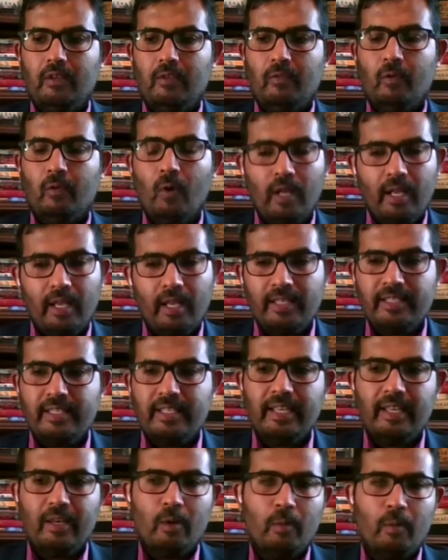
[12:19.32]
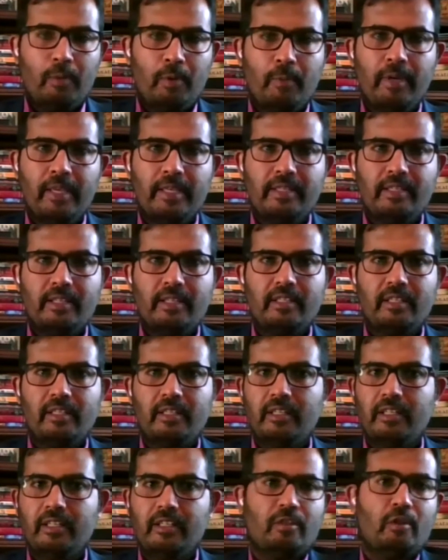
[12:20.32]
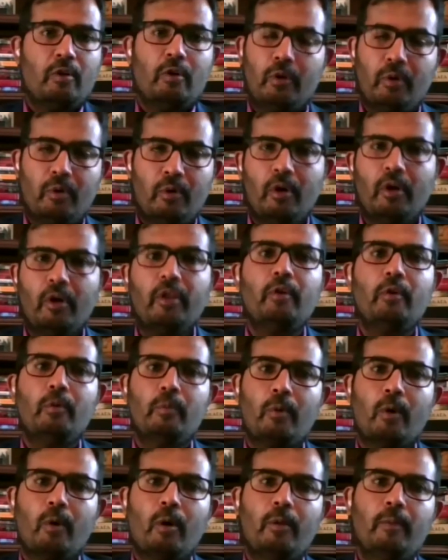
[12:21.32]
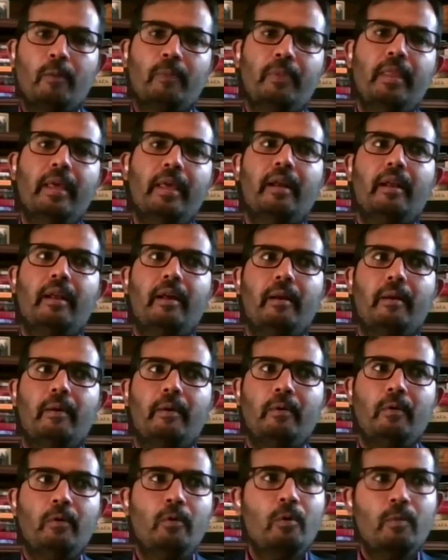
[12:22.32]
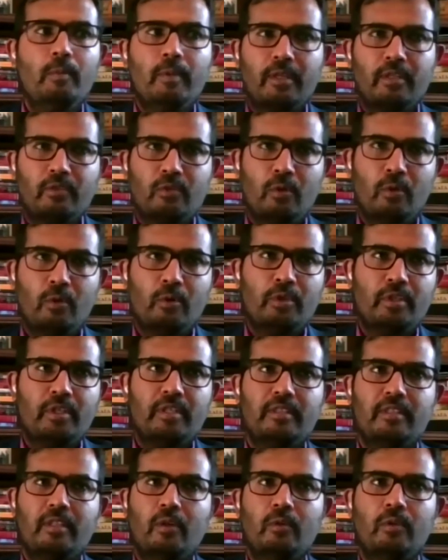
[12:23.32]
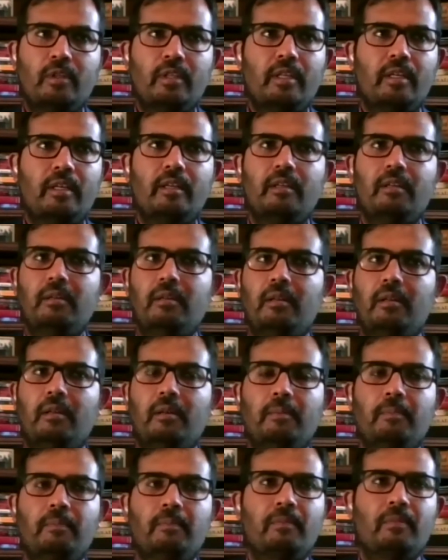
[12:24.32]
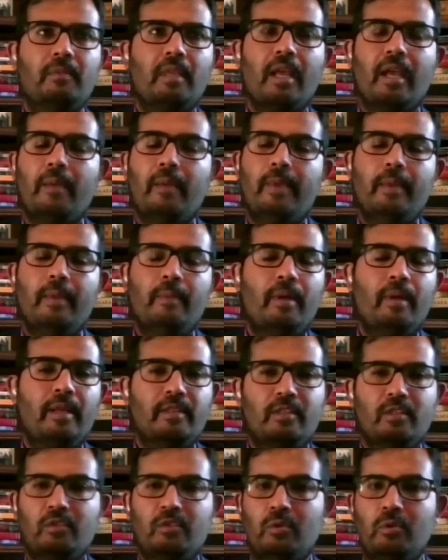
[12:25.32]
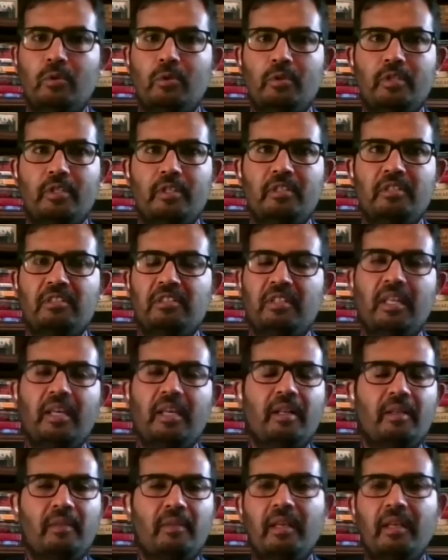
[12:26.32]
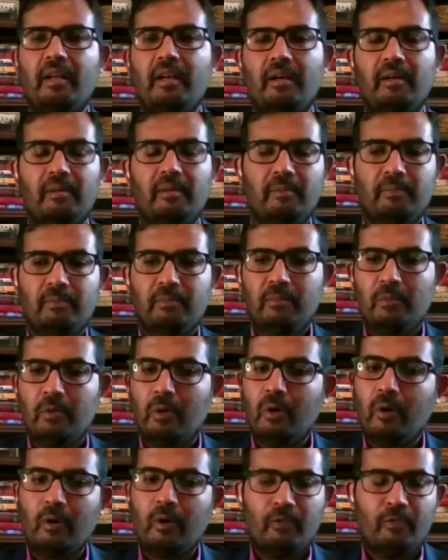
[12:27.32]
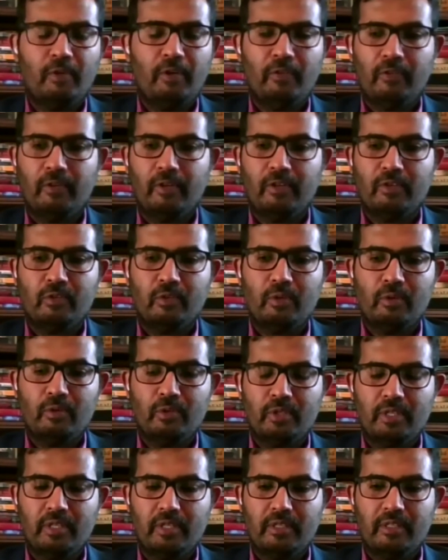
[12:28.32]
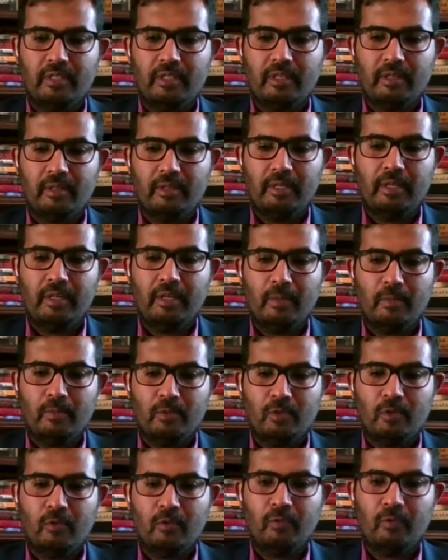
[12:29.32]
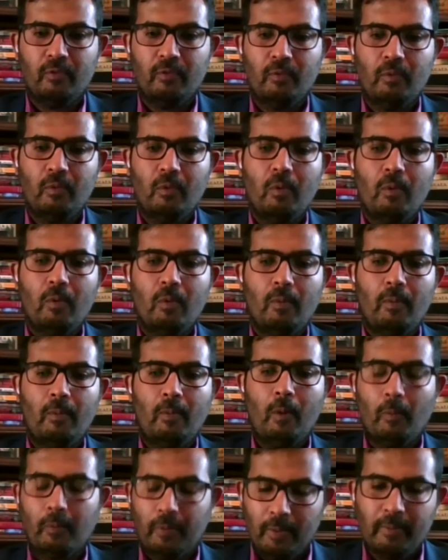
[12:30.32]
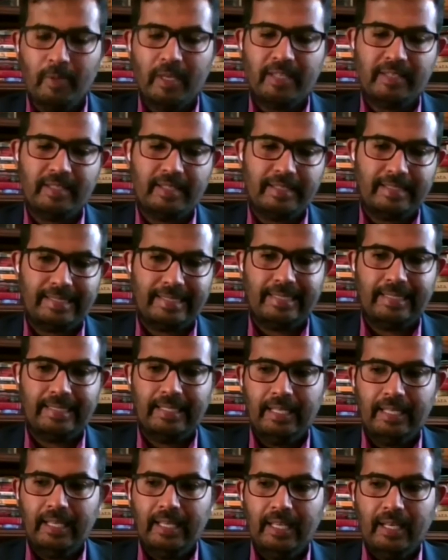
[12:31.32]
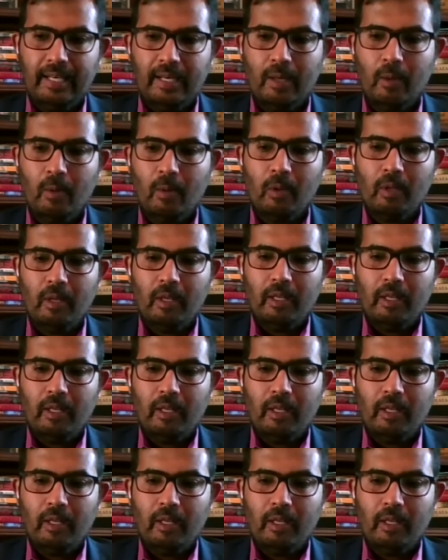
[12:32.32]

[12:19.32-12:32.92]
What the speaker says: forecasting and optimization is not a new problem. There are numerous solutions out there. IBM has the solutions. There are a lot of different solutions in terms of optimization. Now,